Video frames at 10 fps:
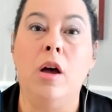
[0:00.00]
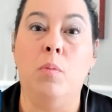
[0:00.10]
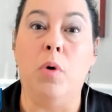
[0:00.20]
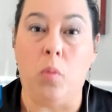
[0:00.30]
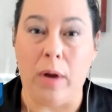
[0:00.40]

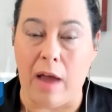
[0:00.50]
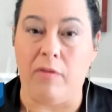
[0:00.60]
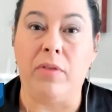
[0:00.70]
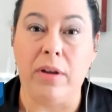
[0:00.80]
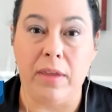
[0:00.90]
but we have
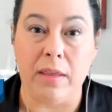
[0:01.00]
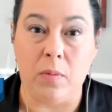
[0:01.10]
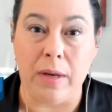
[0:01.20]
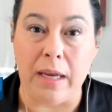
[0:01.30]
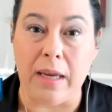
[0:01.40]
everything that
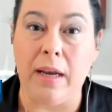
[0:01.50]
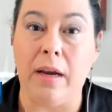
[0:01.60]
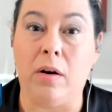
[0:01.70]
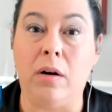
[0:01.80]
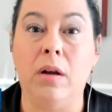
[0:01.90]
we need
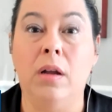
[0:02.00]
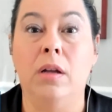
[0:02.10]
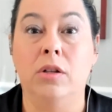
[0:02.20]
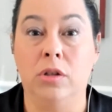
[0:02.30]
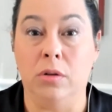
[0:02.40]
here
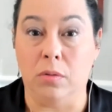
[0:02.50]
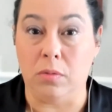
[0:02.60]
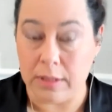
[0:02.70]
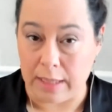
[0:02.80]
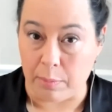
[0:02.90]
to
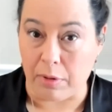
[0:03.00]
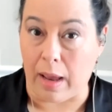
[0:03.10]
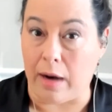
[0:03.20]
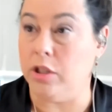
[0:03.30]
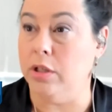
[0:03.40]

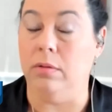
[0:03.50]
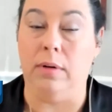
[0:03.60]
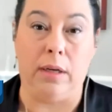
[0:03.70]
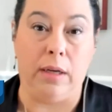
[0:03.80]
stabilize you and,